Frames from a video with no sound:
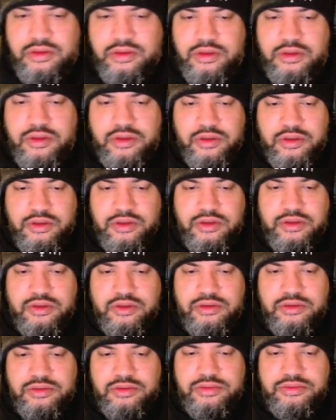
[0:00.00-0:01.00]

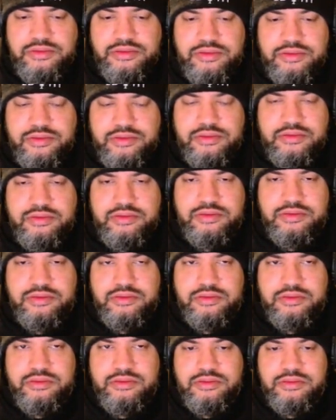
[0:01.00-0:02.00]

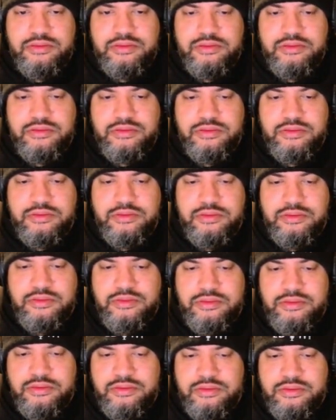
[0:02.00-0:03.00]

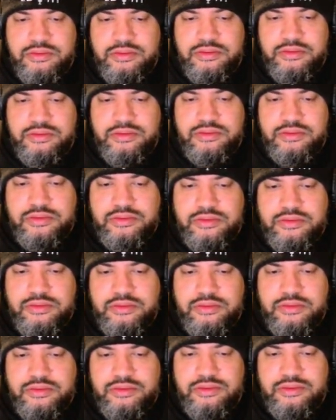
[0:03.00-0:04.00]

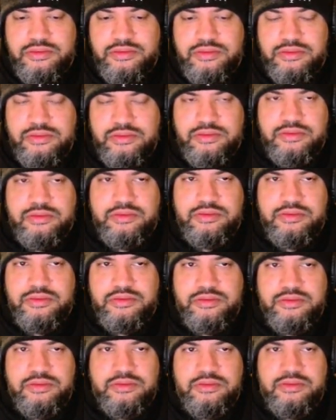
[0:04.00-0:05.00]

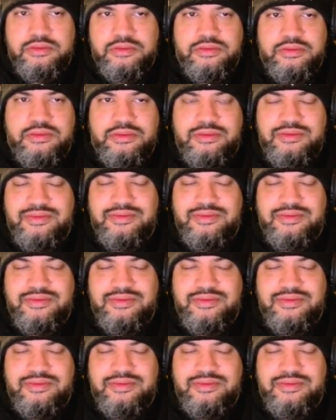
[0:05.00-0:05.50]
The person shown says nothing.